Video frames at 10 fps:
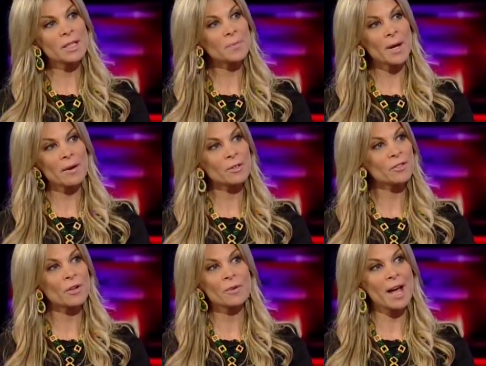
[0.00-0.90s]
of these
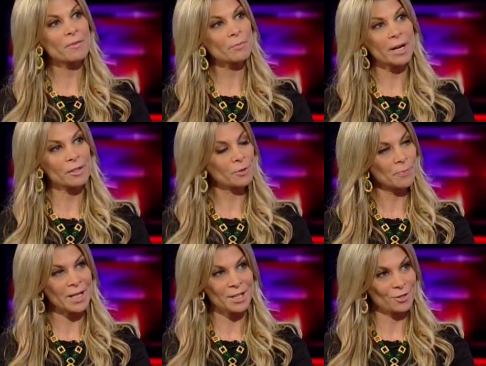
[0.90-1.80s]
parents don't have a
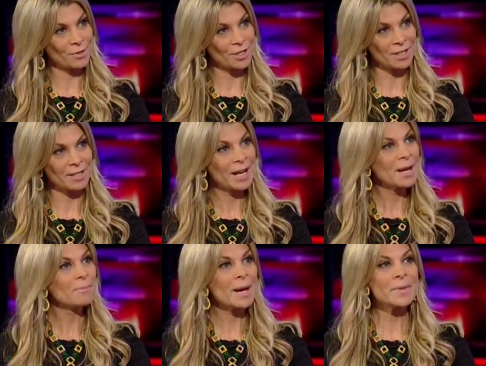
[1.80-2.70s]
regular pediatrician.
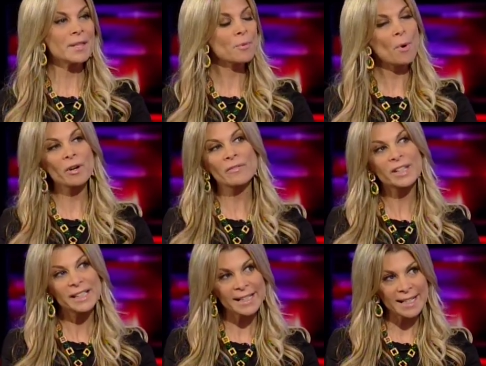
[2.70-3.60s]
Maybe they're part
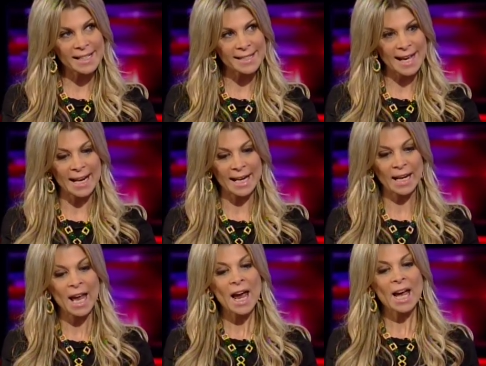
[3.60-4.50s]
of a clinic setting.